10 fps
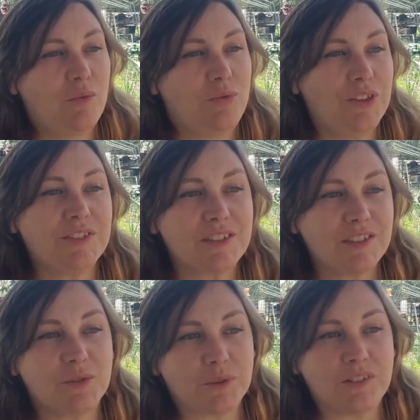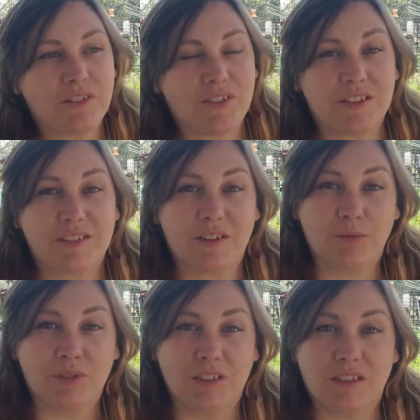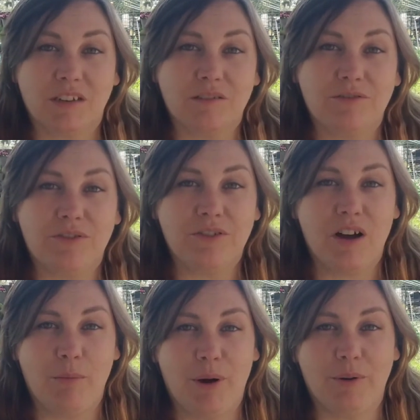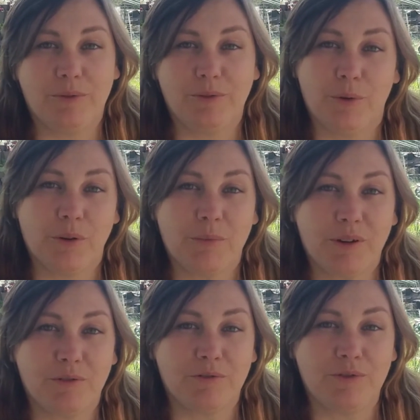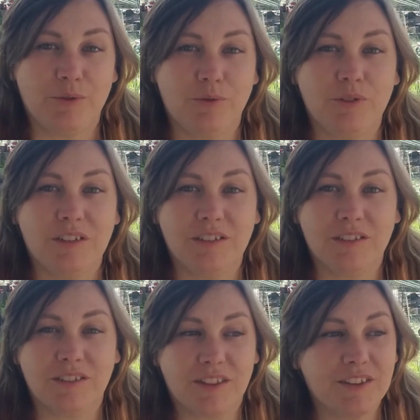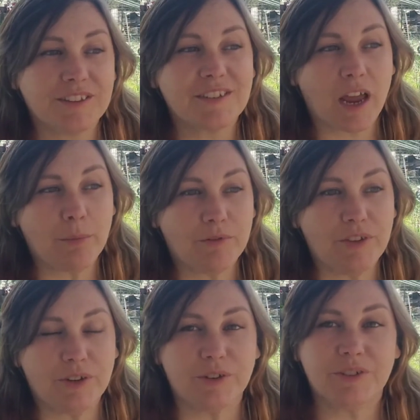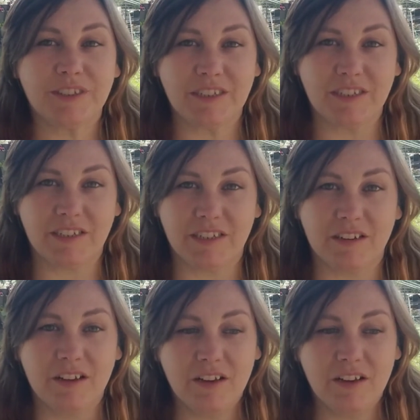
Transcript: This is one of the things that I really love about growing my own food is this time of year, seeing